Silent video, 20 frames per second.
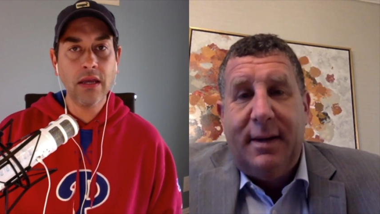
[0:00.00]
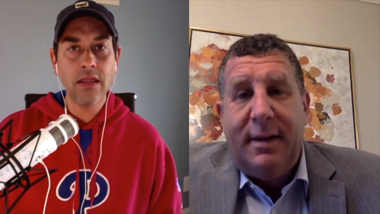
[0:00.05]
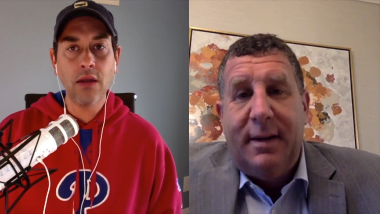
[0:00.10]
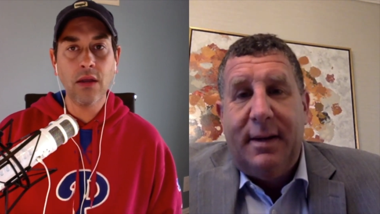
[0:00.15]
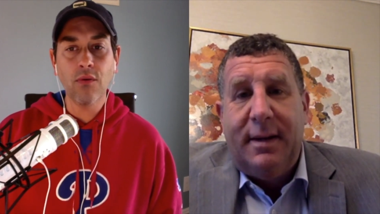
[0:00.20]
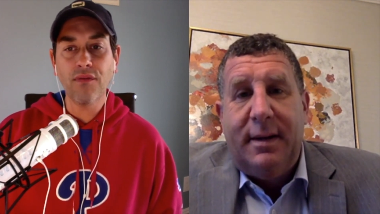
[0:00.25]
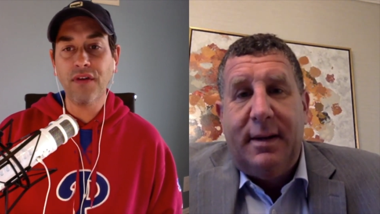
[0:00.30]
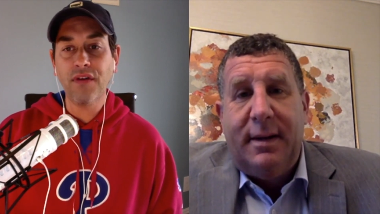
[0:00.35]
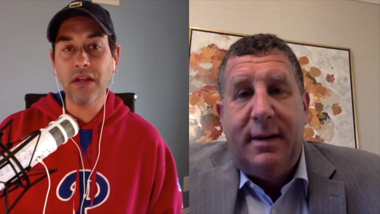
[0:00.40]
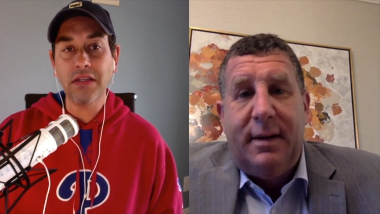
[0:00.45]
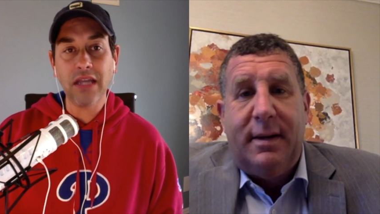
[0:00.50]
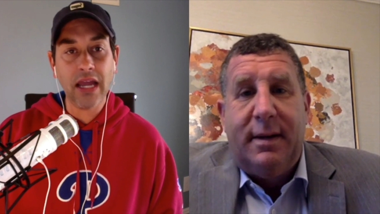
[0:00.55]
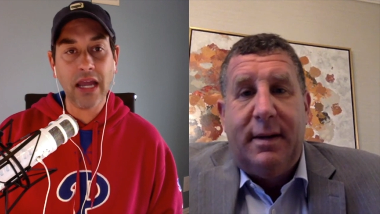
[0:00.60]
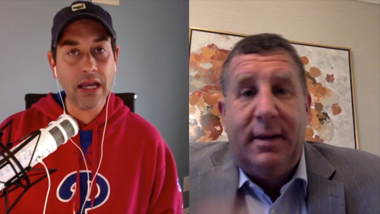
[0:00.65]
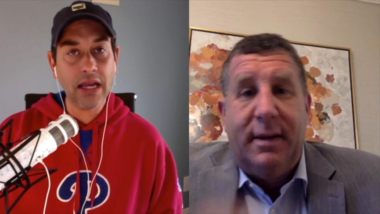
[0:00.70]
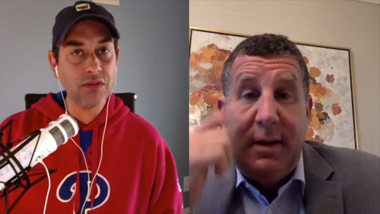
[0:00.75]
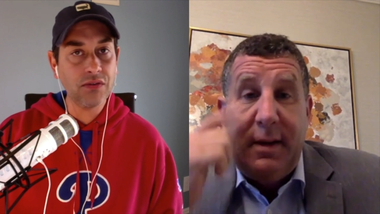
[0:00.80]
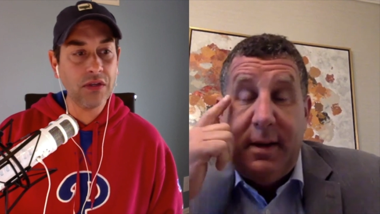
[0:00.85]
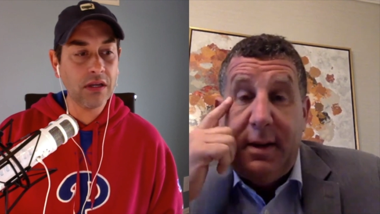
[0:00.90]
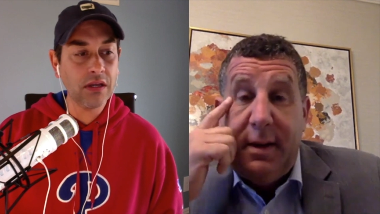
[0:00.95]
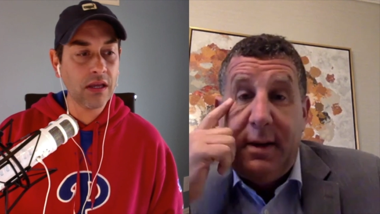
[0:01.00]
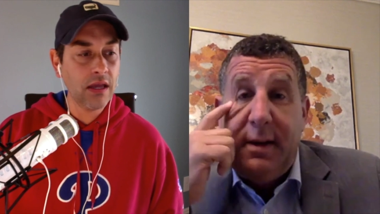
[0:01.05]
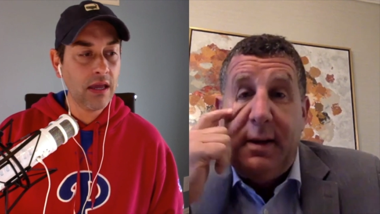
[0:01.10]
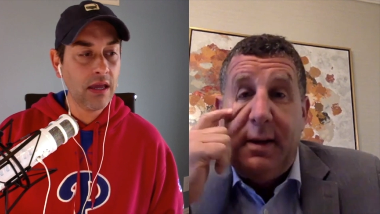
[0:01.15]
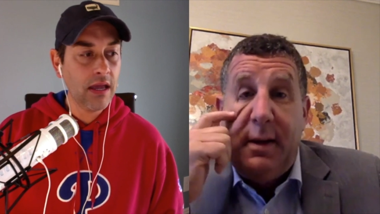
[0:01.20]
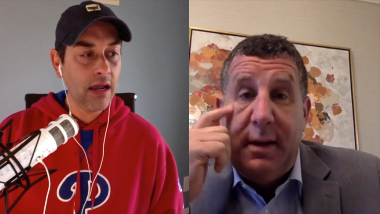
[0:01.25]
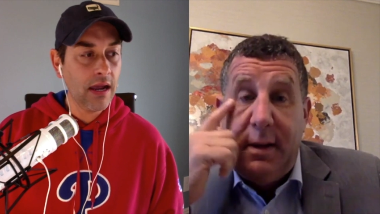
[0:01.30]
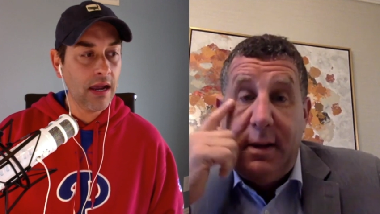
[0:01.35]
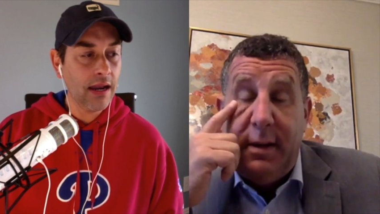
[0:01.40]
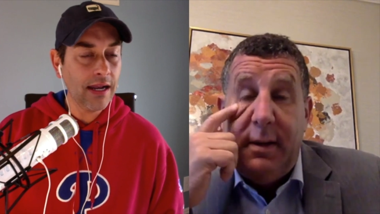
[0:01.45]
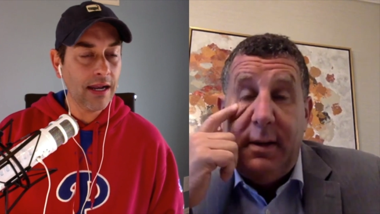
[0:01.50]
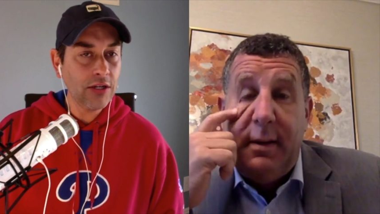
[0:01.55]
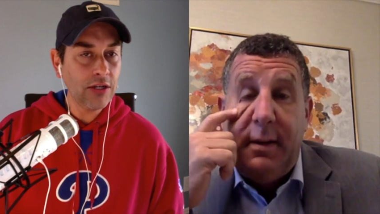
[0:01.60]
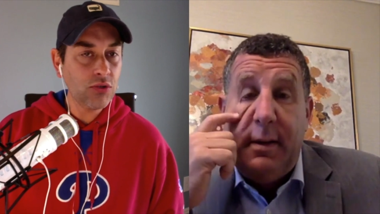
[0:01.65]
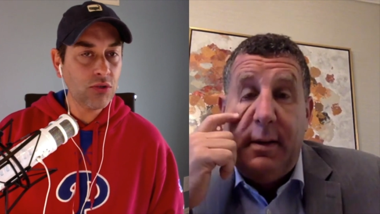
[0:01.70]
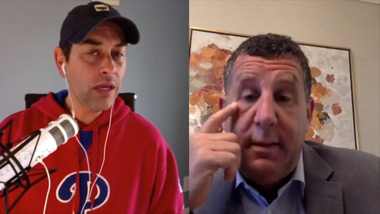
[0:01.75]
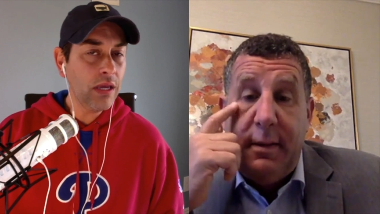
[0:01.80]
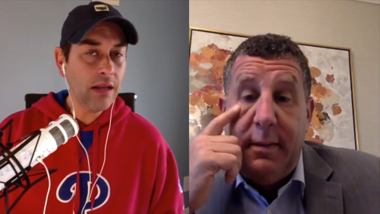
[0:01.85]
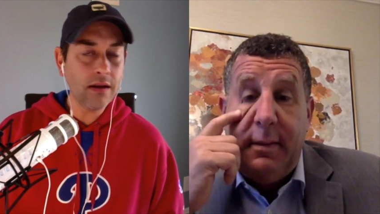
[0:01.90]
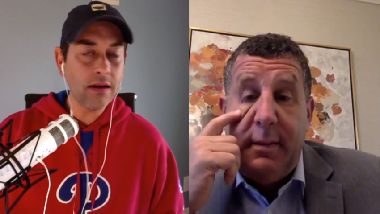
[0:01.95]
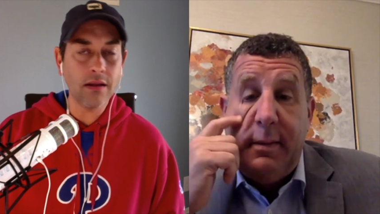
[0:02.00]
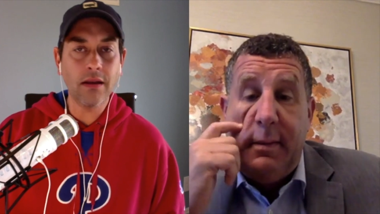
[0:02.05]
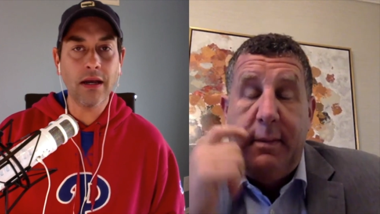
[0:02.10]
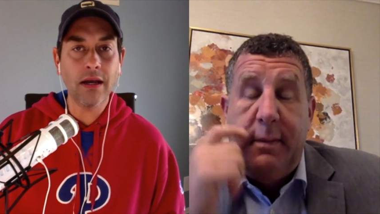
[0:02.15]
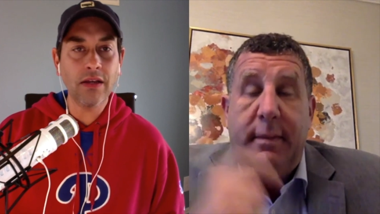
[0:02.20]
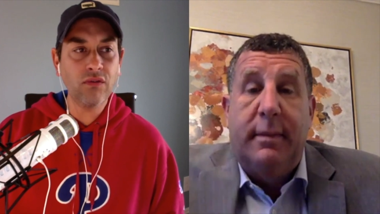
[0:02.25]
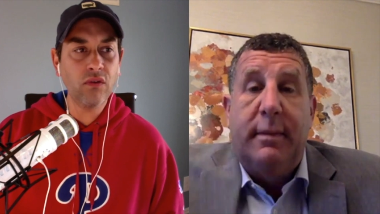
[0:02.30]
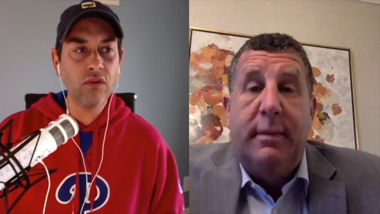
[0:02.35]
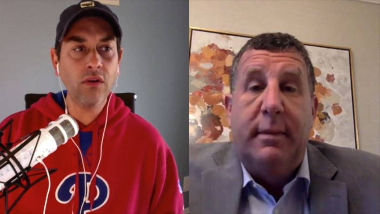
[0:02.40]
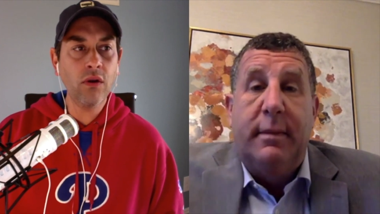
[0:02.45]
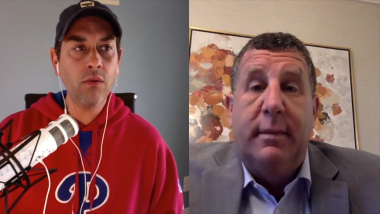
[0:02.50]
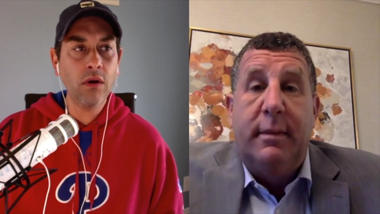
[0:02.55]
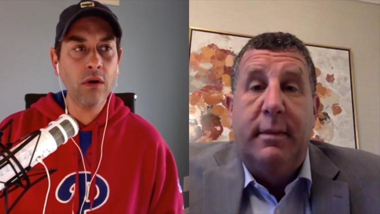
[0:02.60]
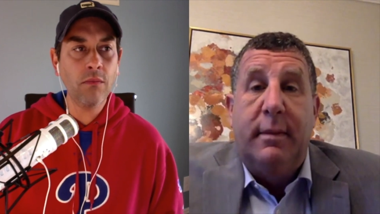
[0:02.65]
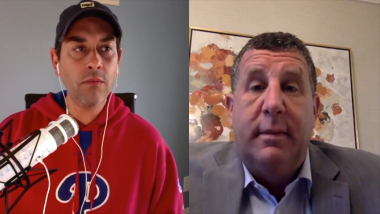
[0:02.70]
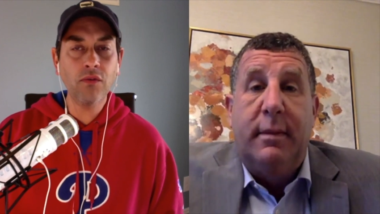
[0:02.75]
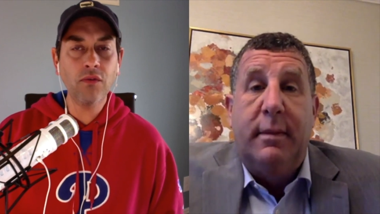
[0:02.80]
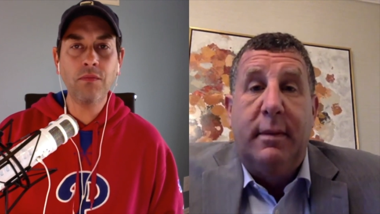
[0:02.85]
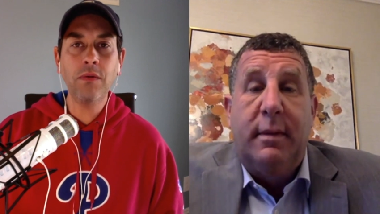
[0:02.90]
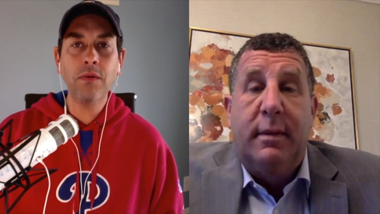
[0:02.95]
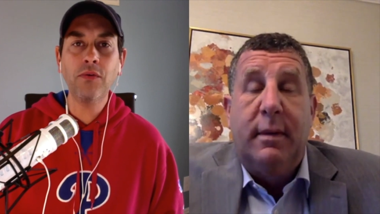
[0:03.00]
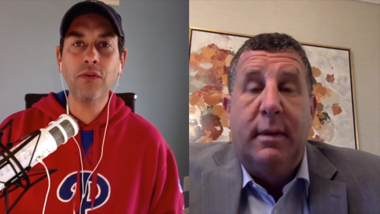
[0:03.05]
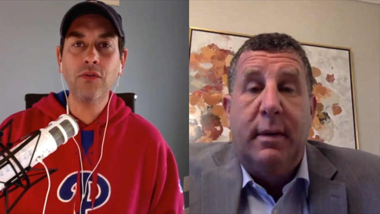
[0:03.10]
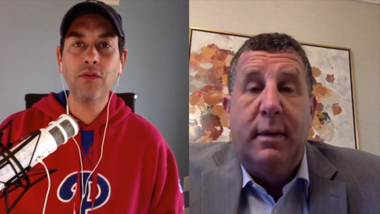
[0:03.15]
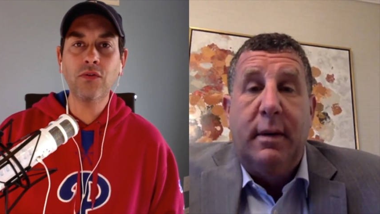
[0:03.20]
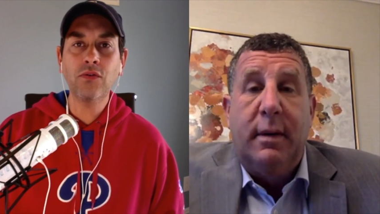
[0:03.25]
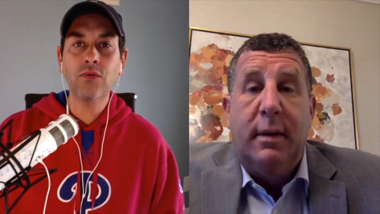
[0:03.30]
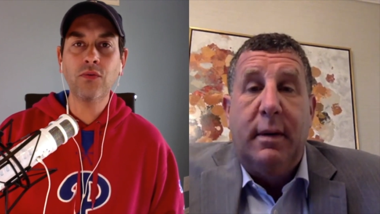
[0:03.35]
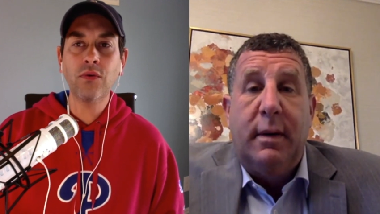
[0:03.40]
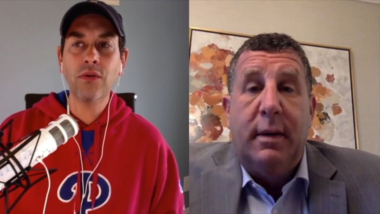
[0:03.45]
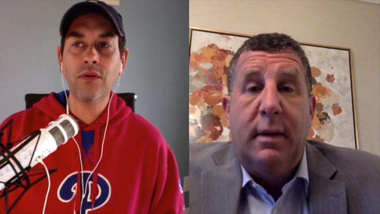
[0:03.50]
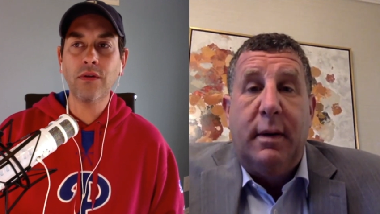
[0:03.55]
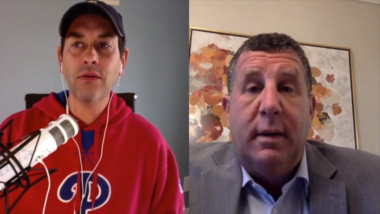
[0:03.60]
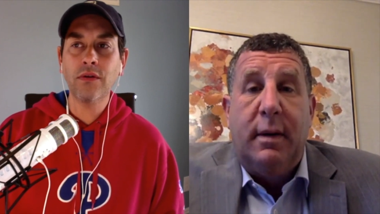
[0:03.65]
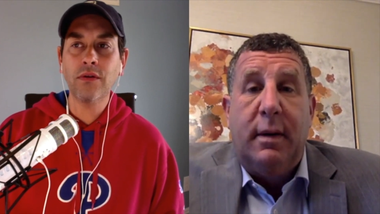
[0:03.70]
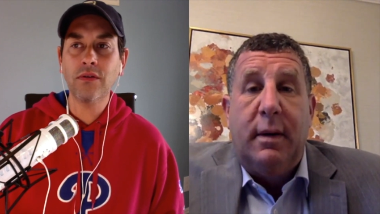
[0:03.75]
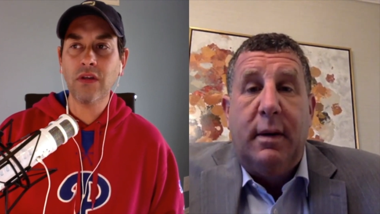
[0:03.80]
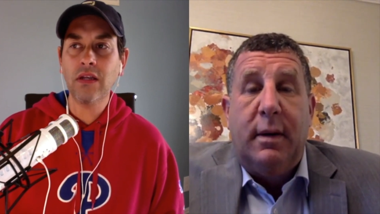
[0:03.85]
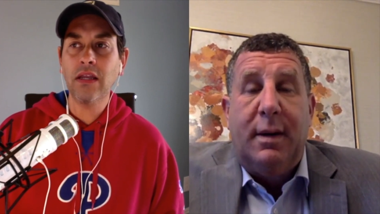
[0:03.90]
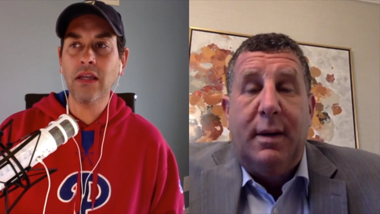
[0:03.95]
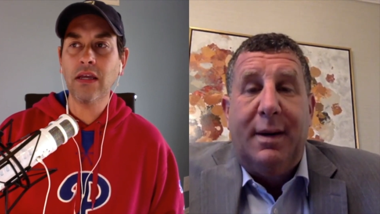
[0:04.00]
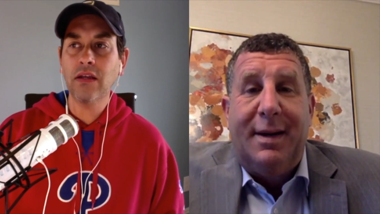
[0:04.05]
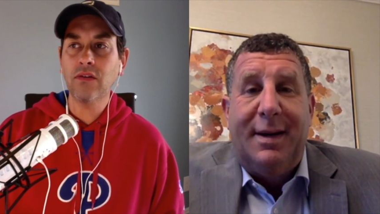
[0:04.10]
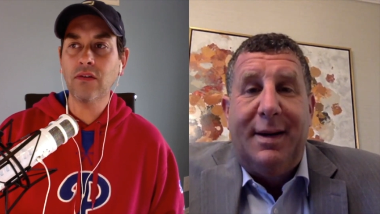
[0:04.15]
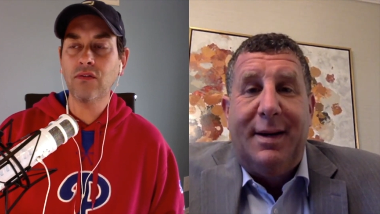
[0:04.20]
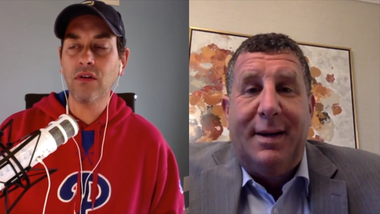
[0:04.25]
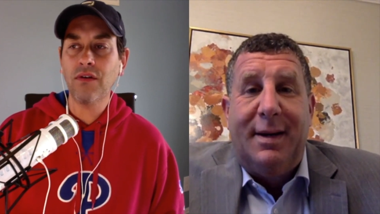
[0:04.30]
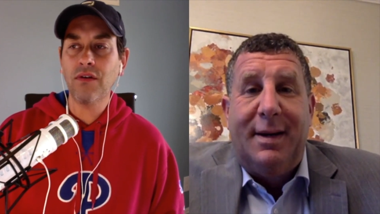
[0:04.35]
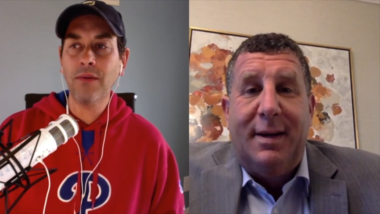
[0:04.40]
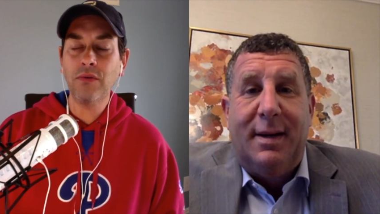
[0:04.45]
Speaker 1: They were fantastic. And I tweeted it. I said, you know what? Most people use Twitter to say negative stuff.